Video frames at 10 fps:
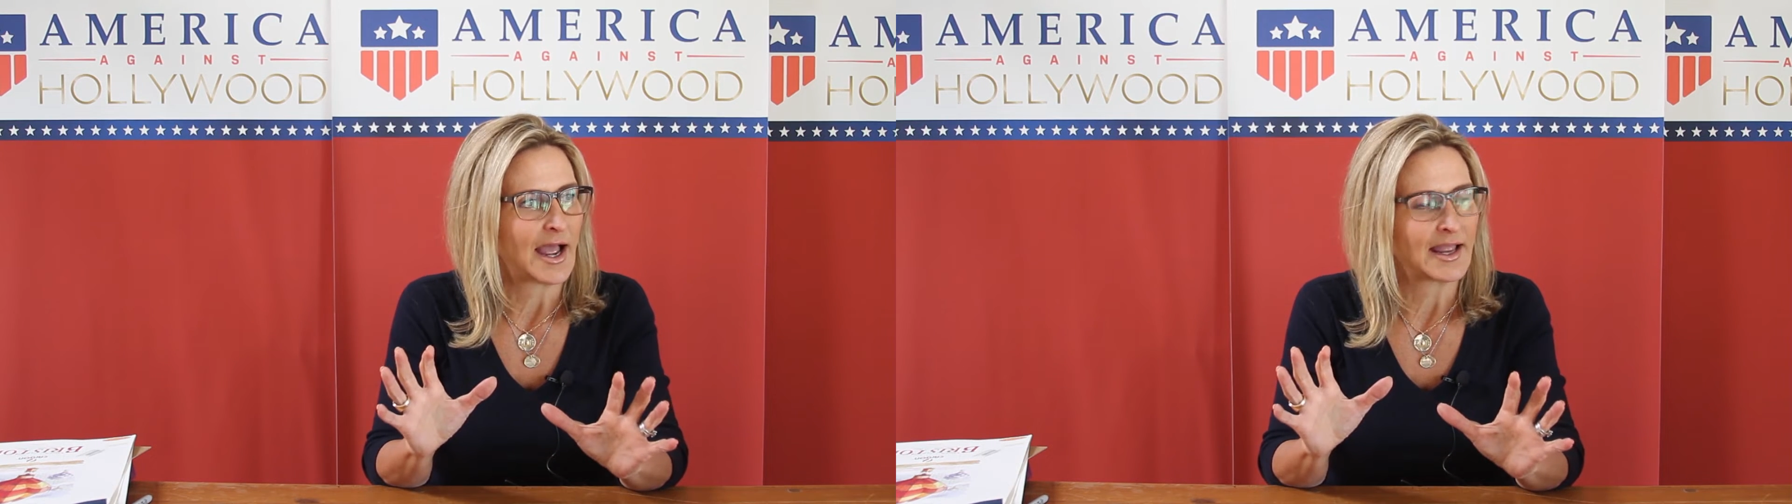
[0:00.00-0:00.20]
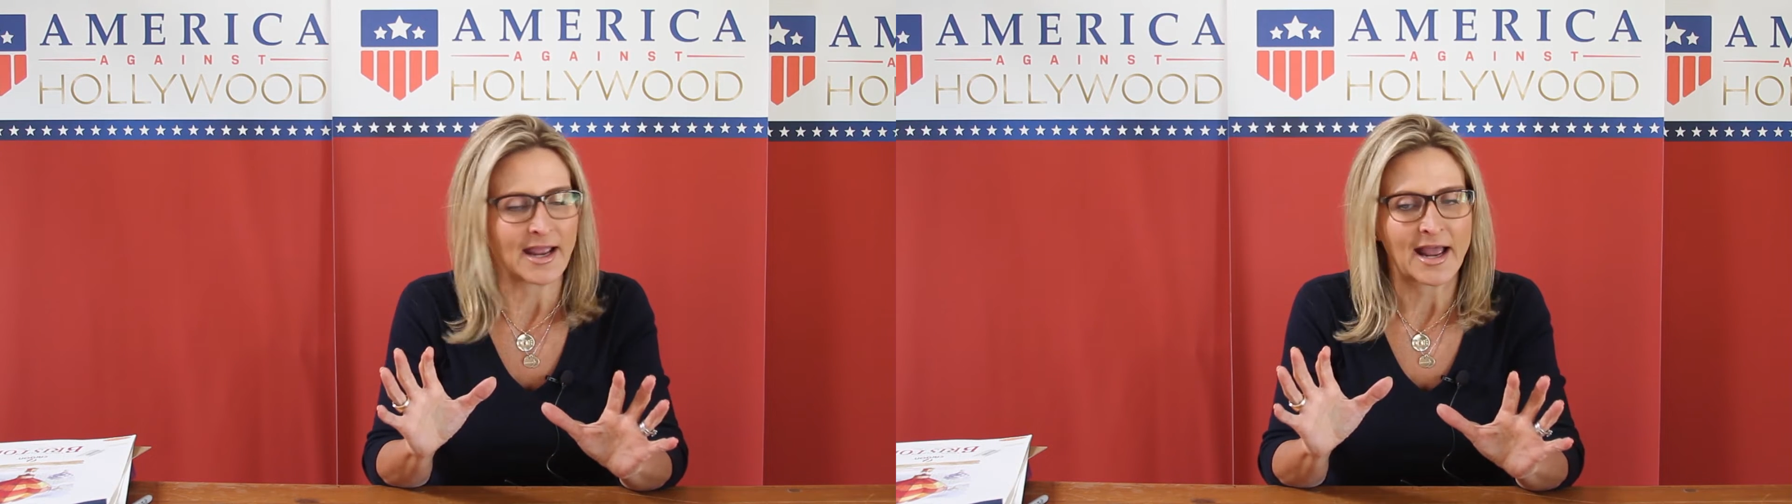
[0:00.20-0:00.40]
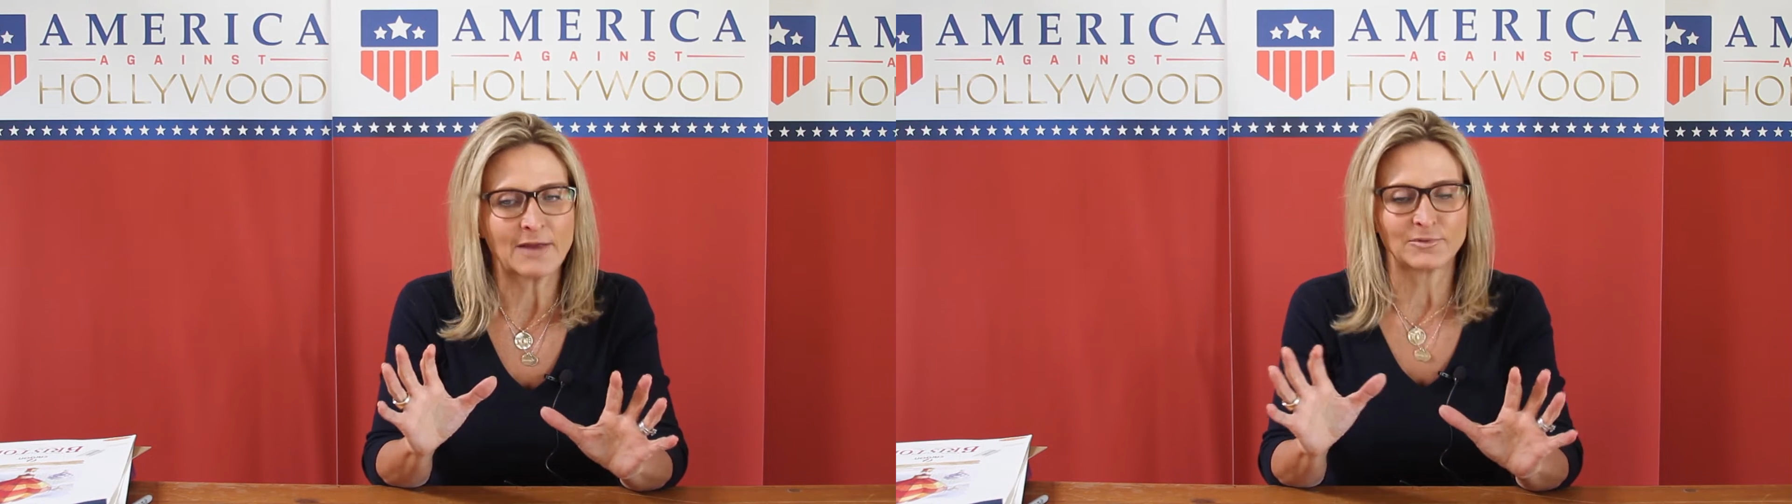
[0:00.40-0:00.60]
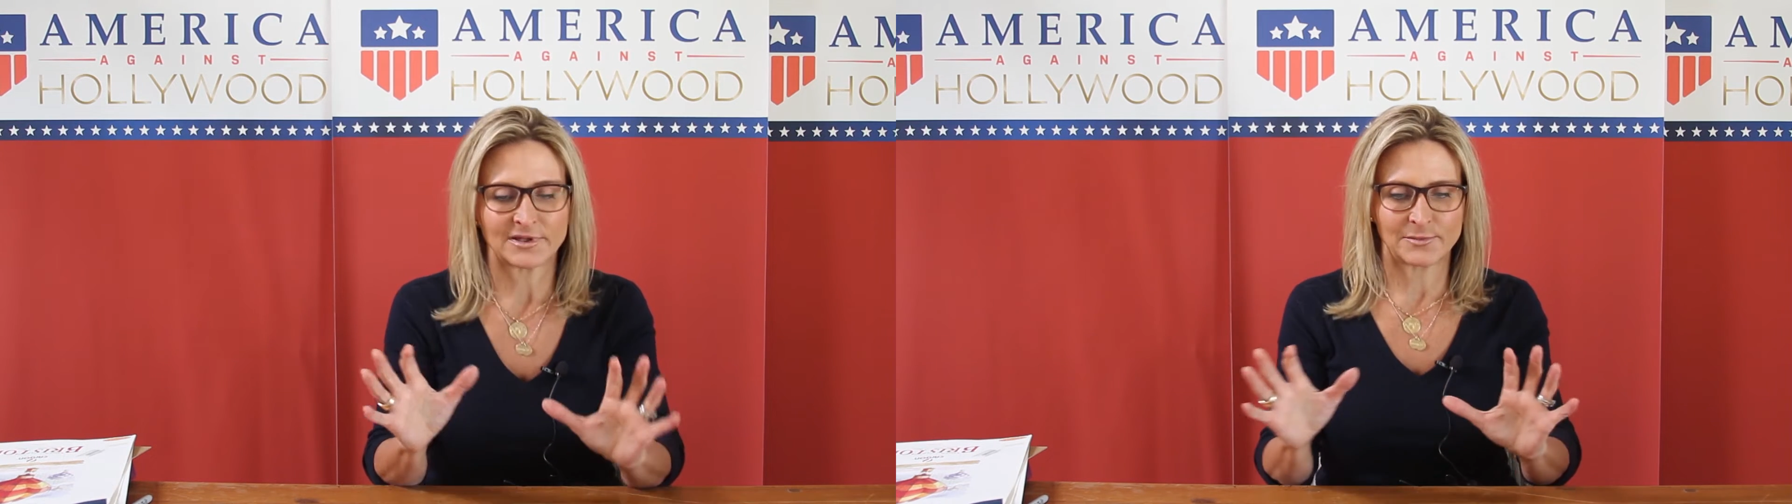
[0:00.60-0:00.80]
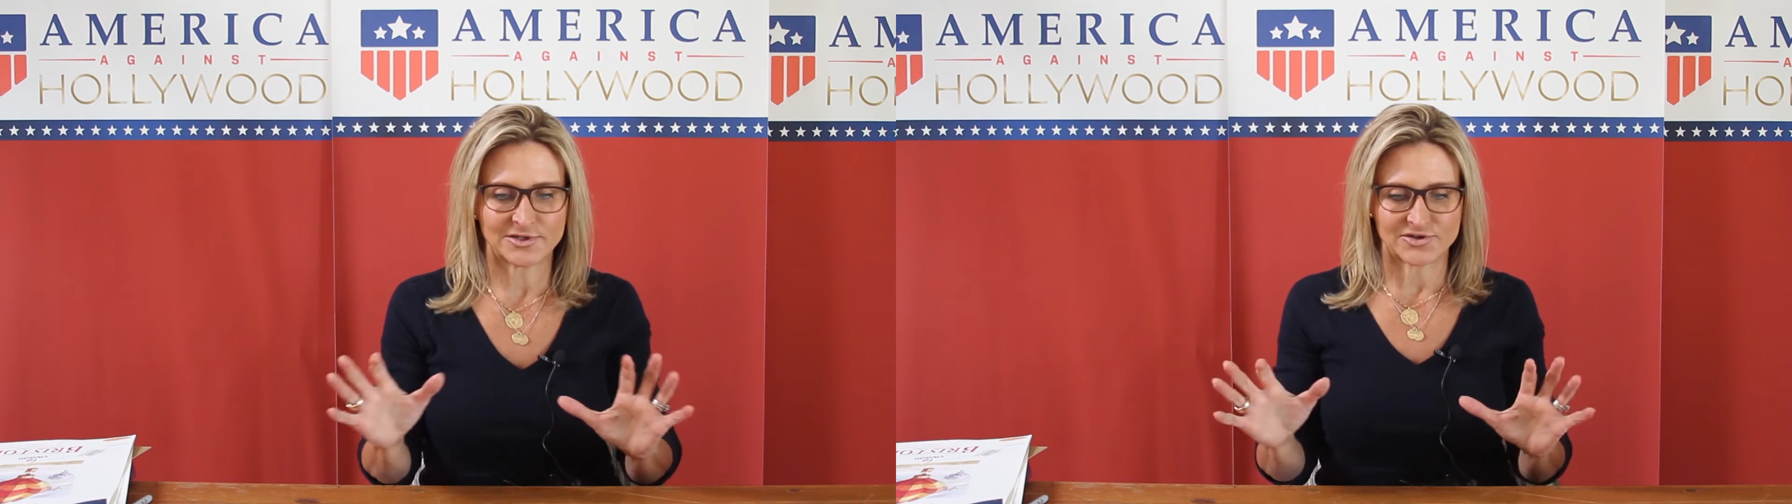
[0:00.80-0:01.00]
I
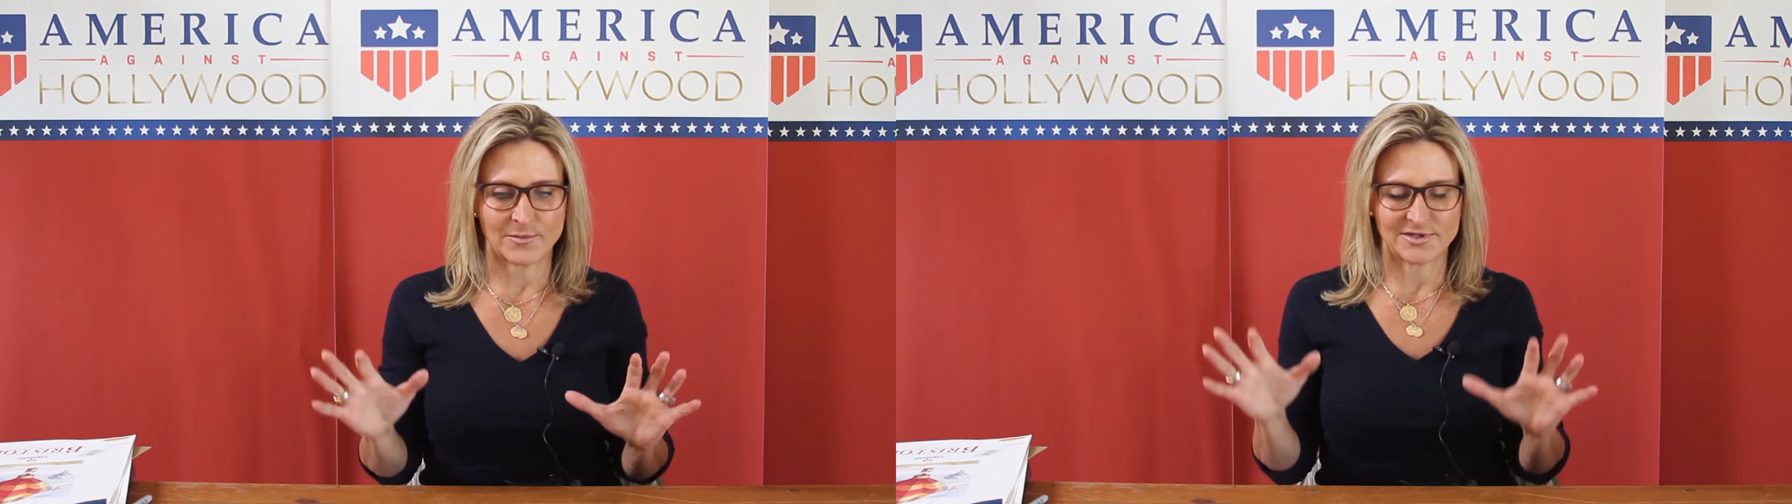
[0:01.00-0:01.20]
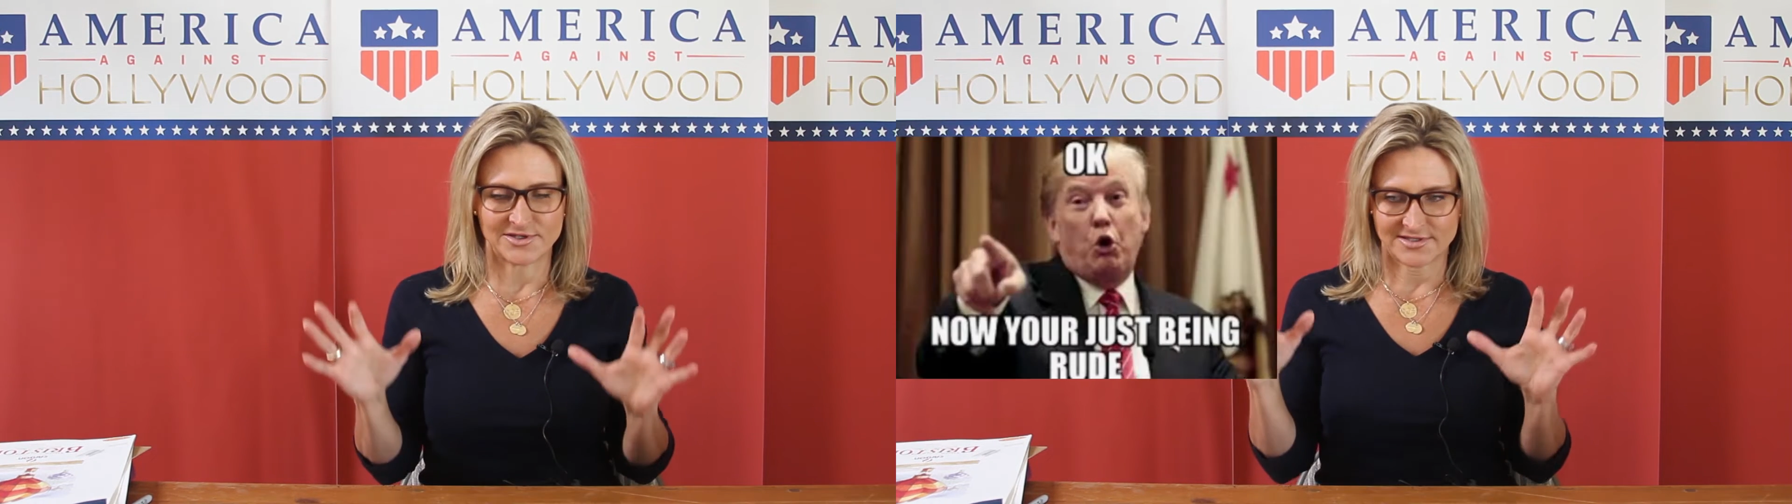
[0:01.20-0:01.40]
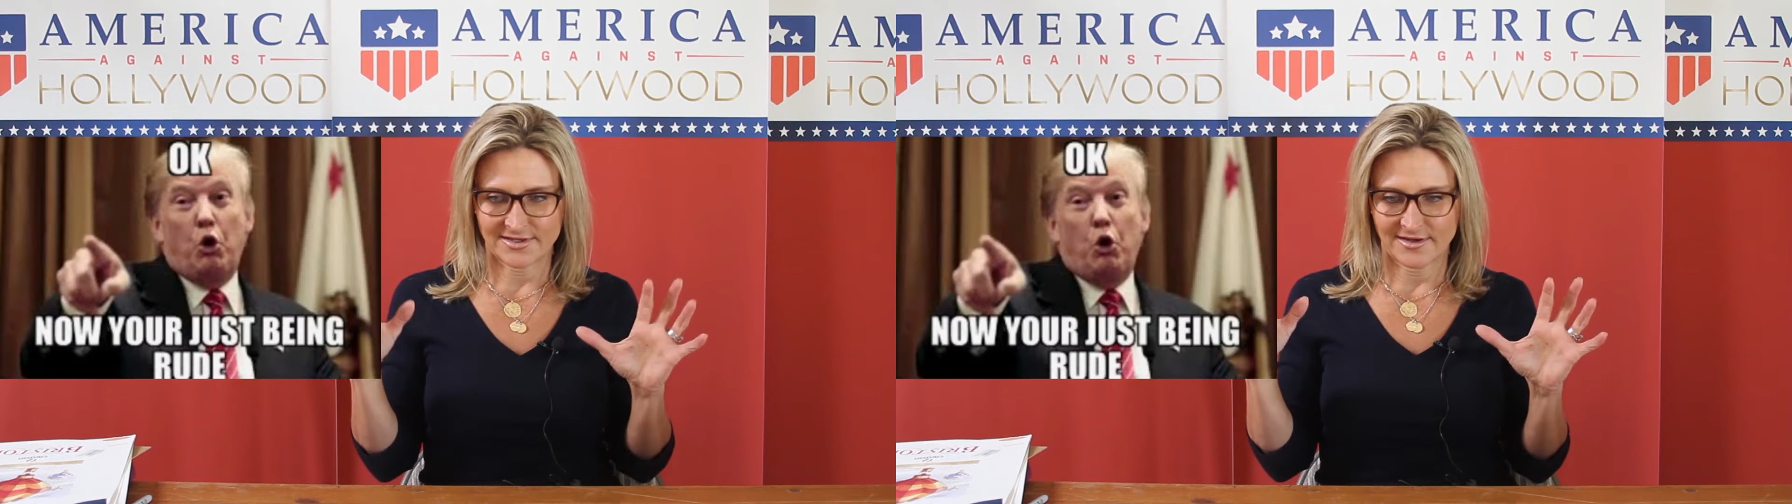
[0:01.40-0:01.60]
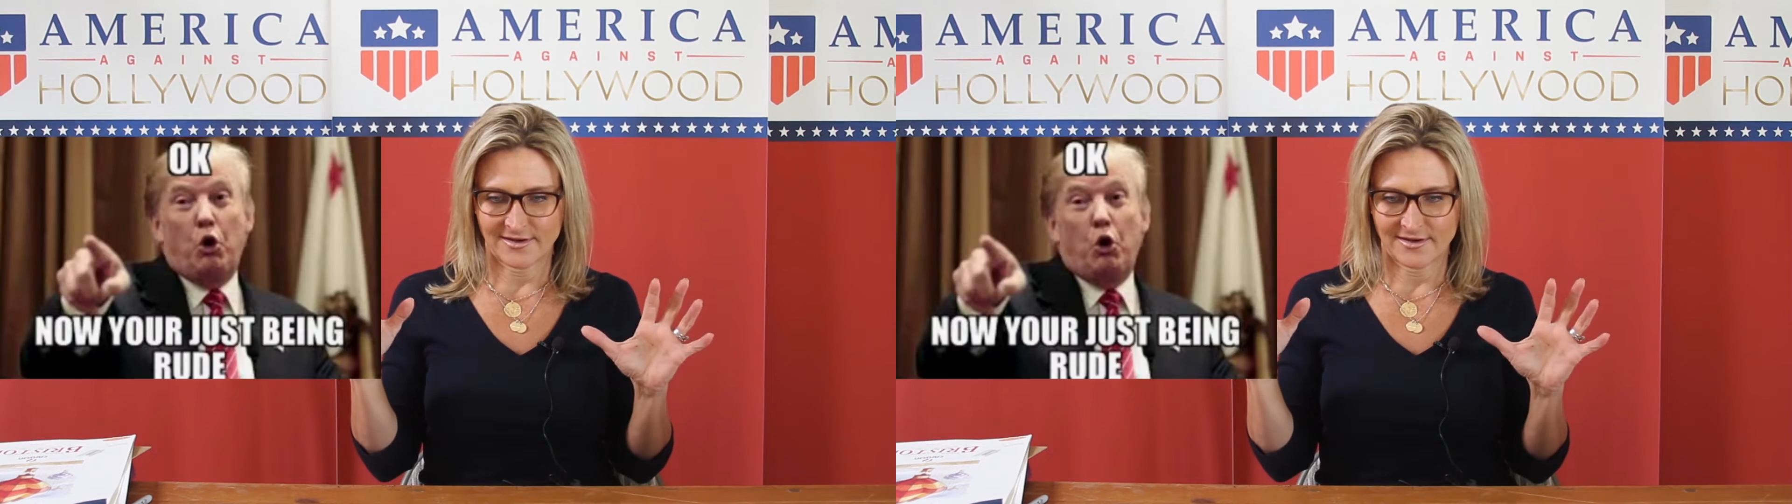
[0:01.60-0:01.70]
really wish Trump had just